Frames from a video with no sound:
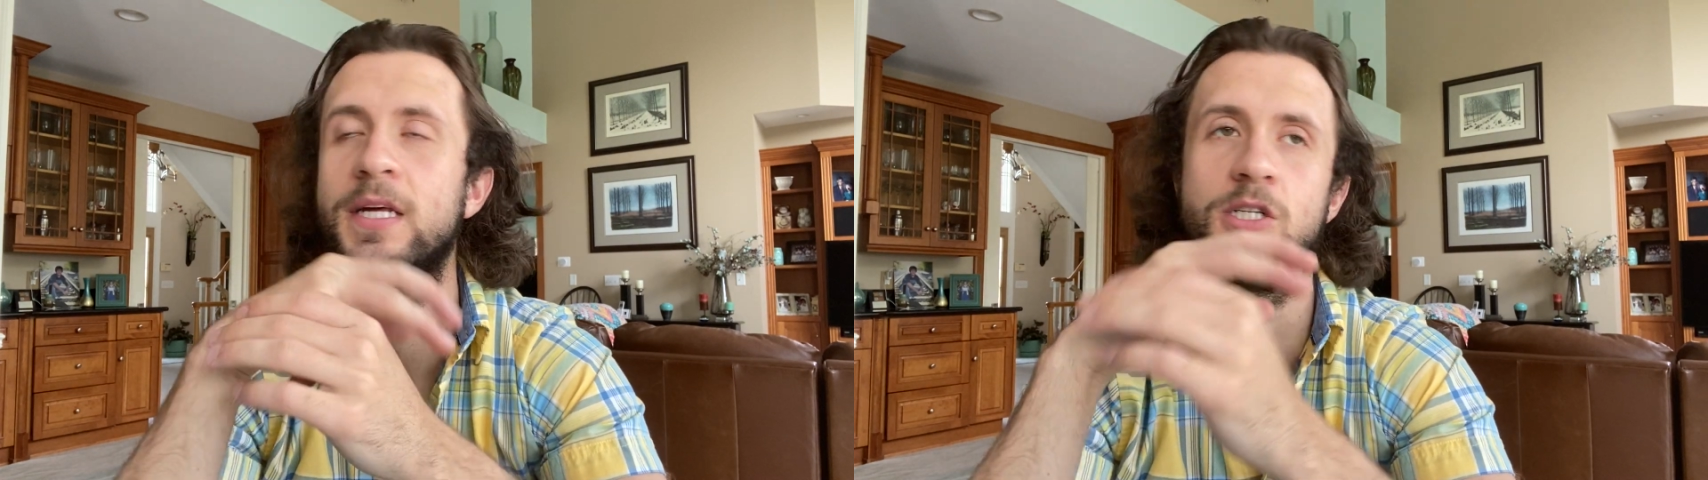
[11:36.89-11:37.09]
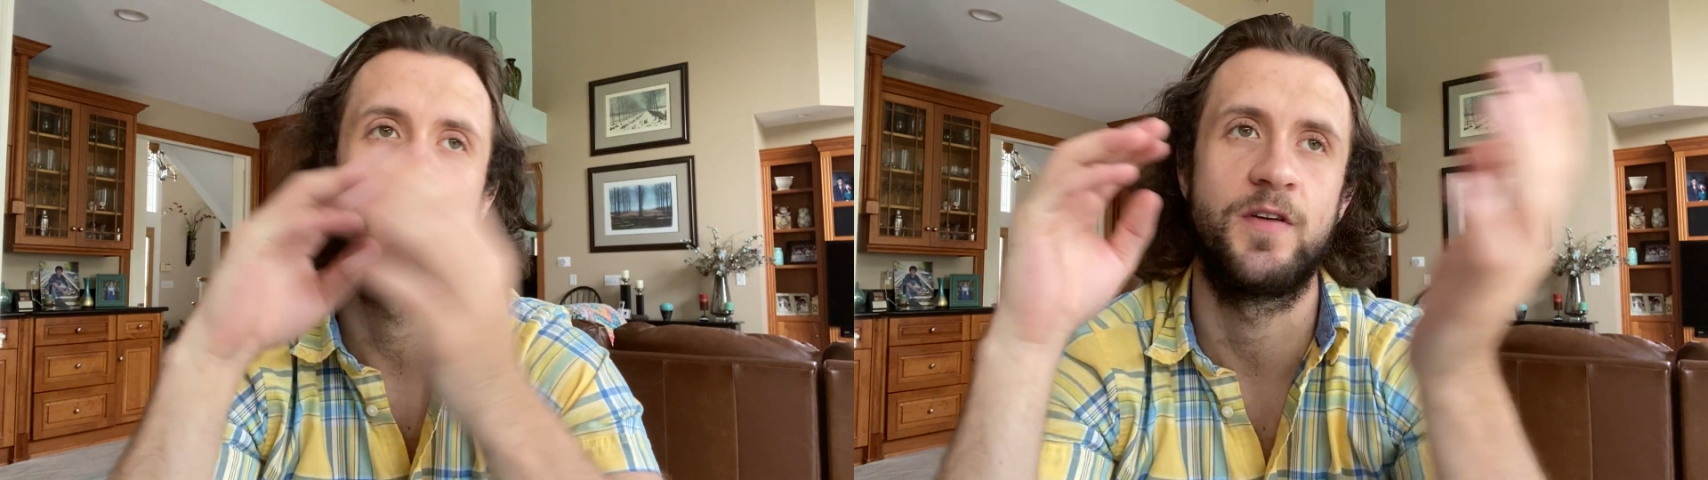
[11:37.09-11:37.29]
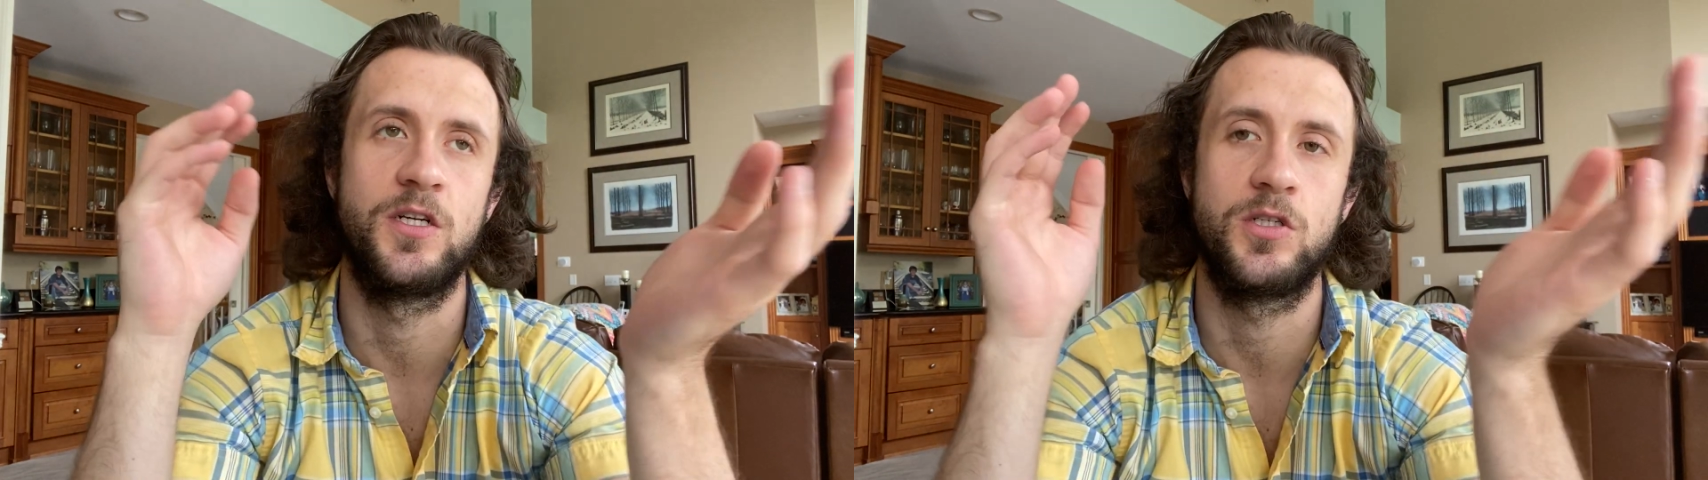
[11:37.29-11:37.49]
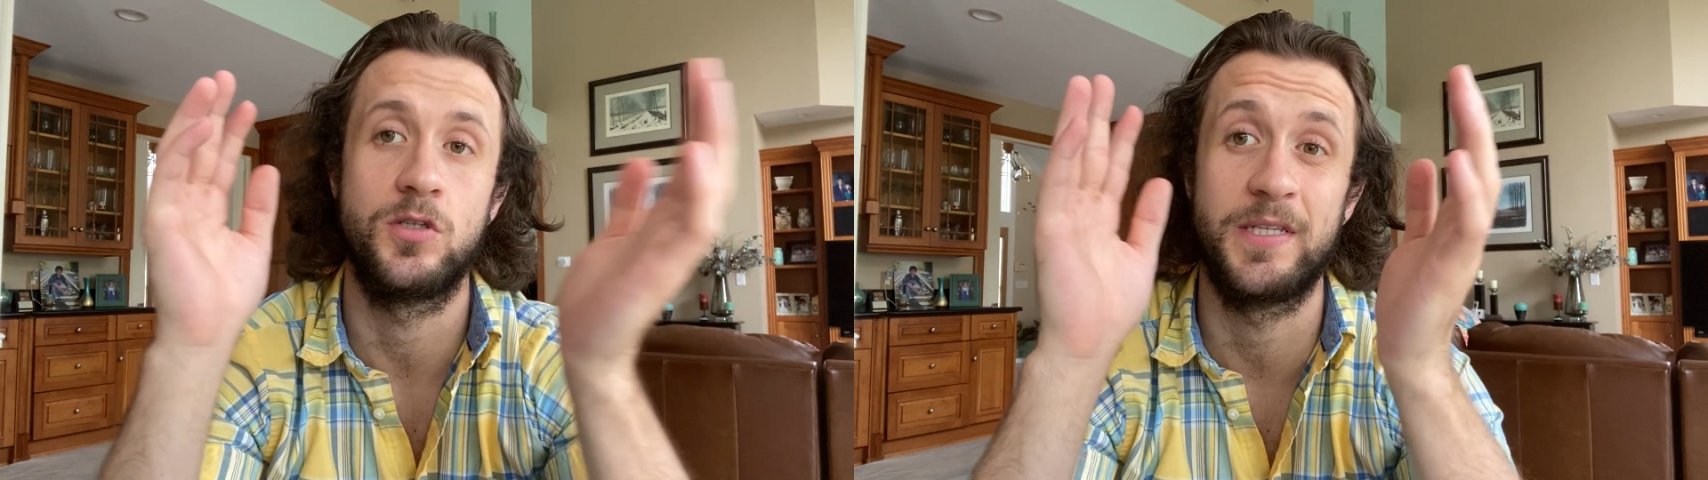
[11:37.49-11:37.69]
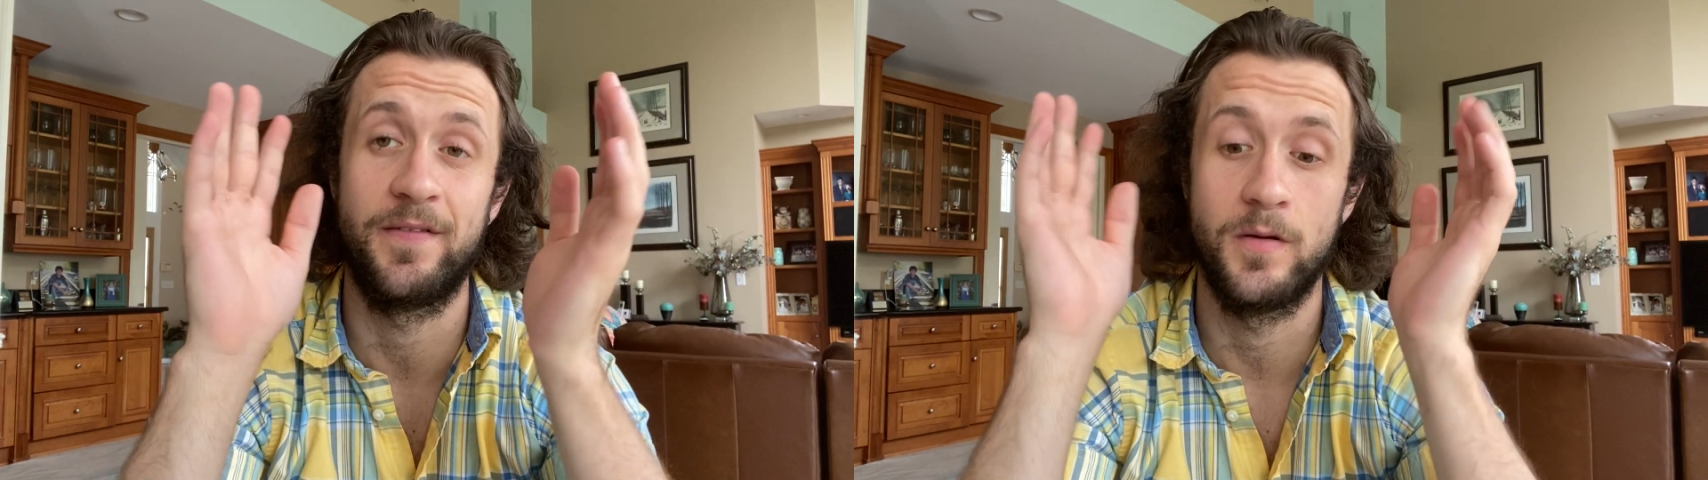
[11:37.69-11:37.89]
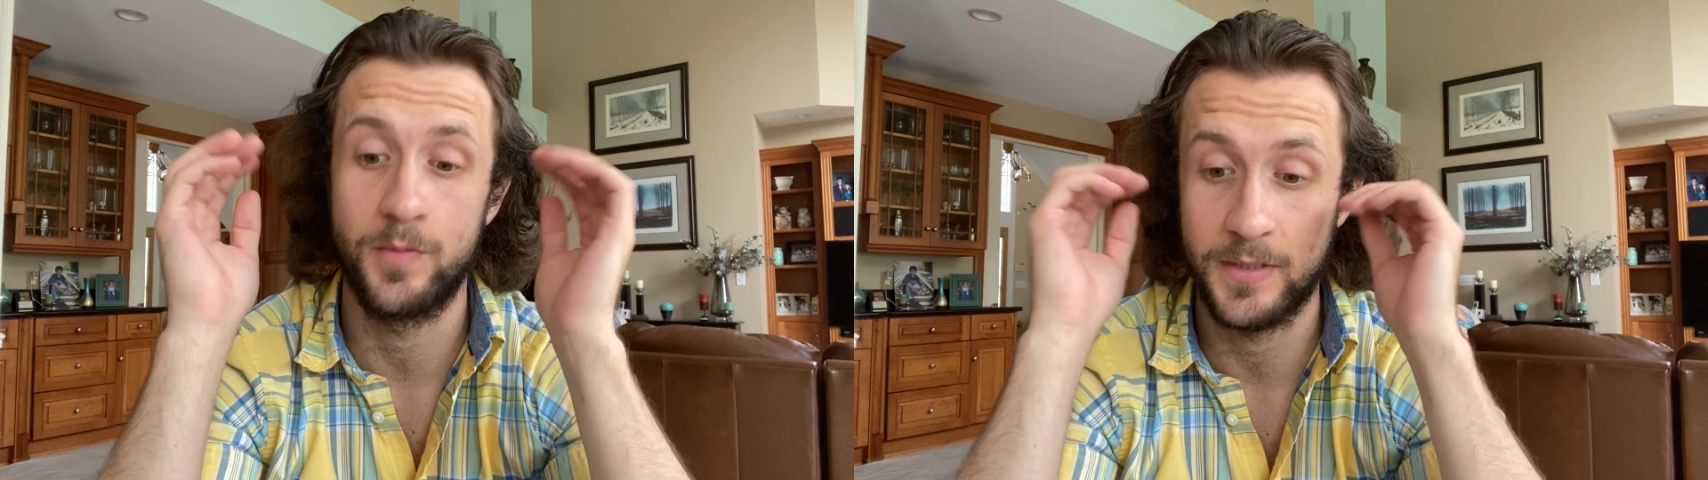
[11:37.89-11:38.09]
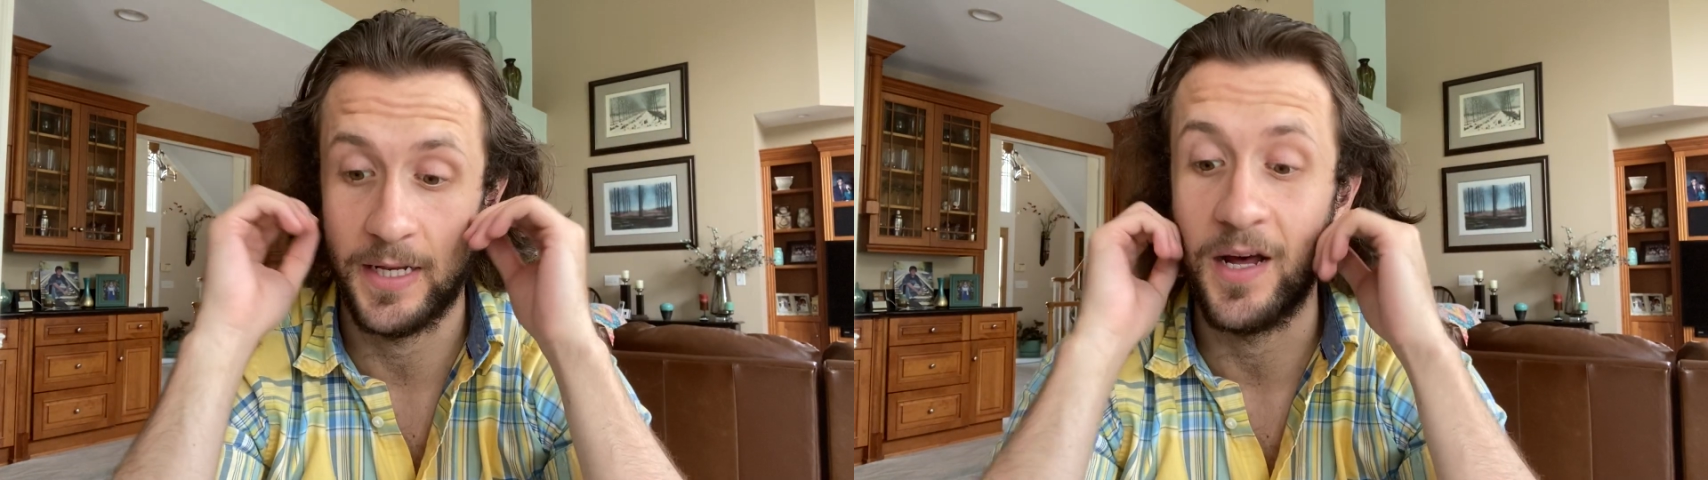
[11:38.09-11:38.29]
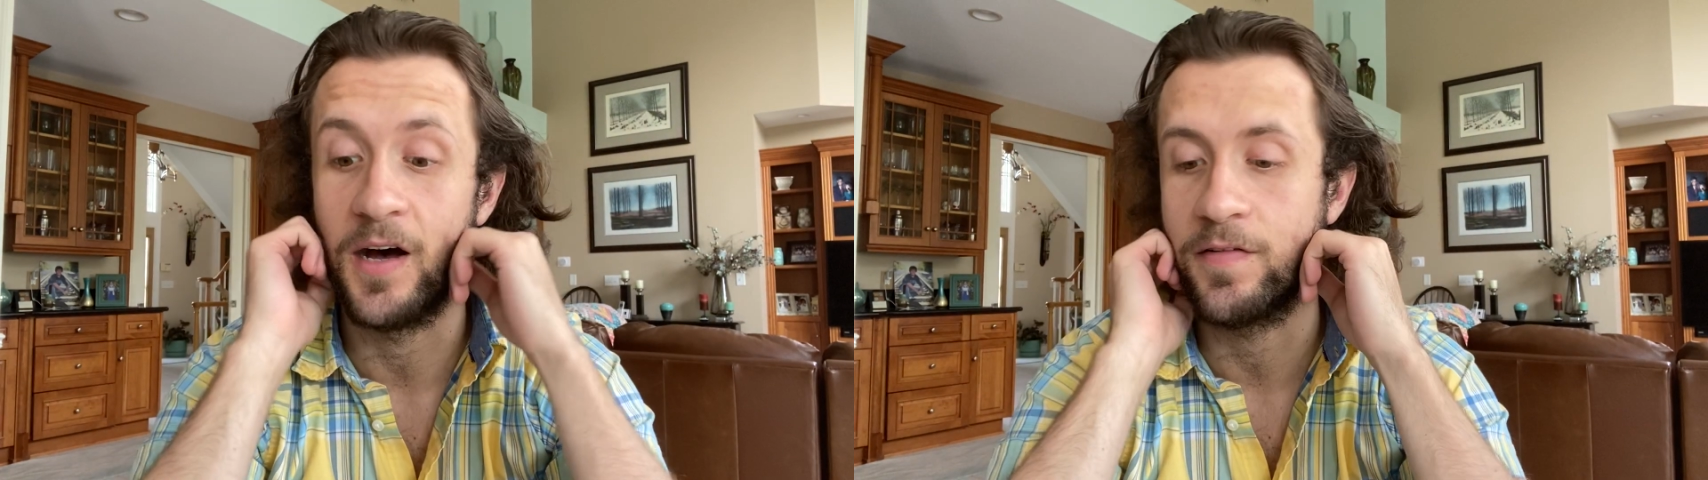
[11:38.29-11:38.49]
They just finished their
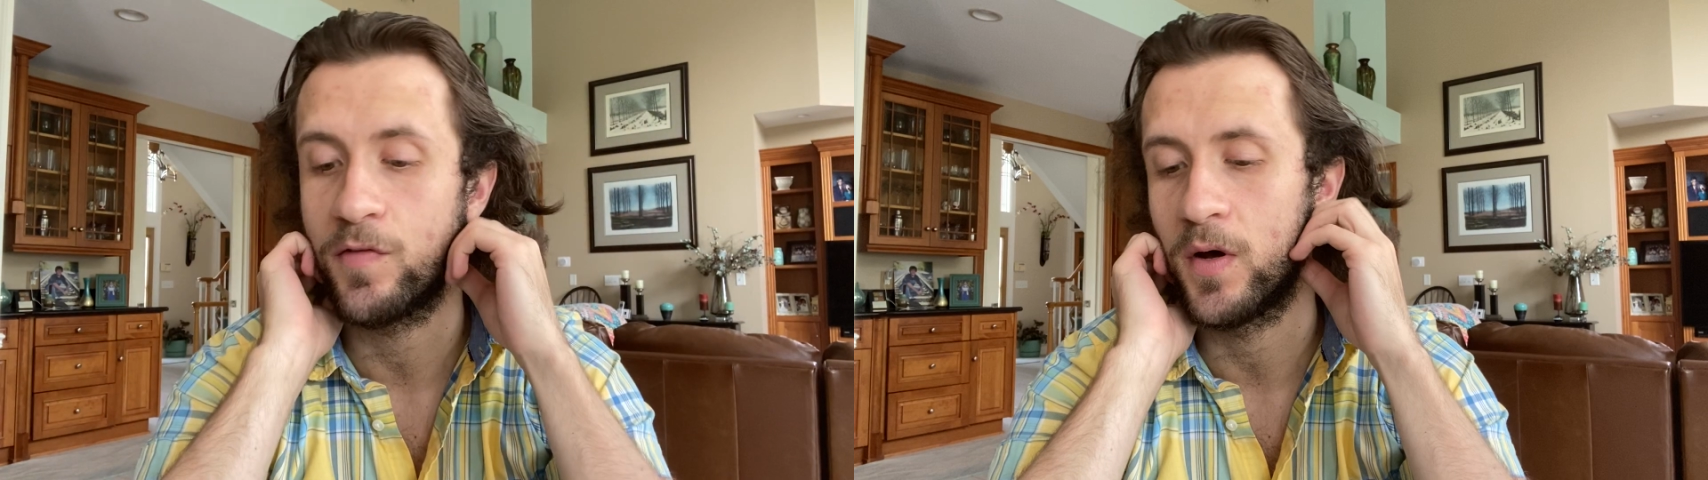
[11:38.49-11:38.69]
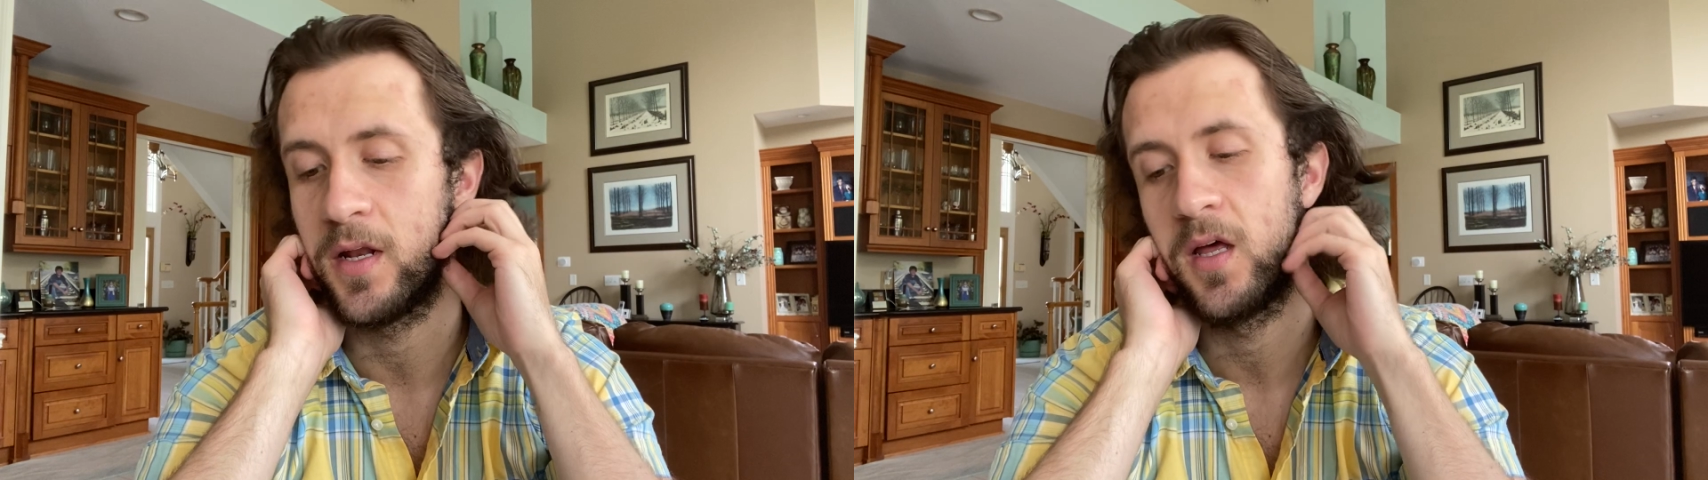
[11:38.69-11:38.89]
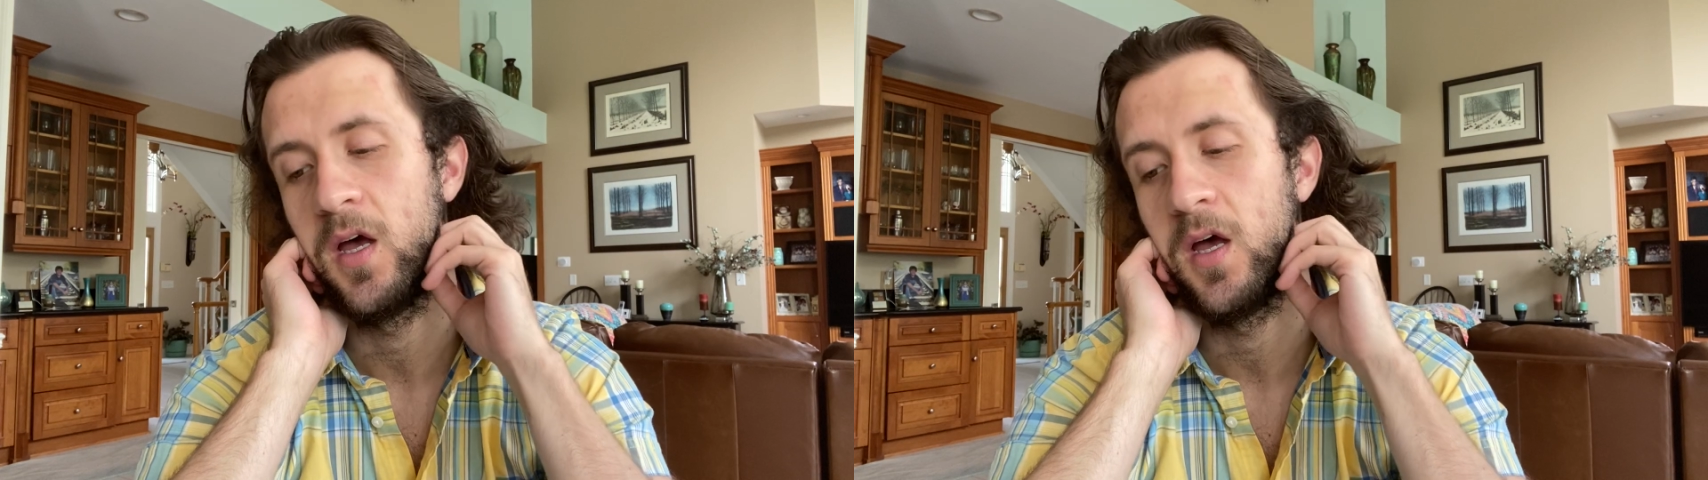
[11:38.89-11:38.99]
70% off one,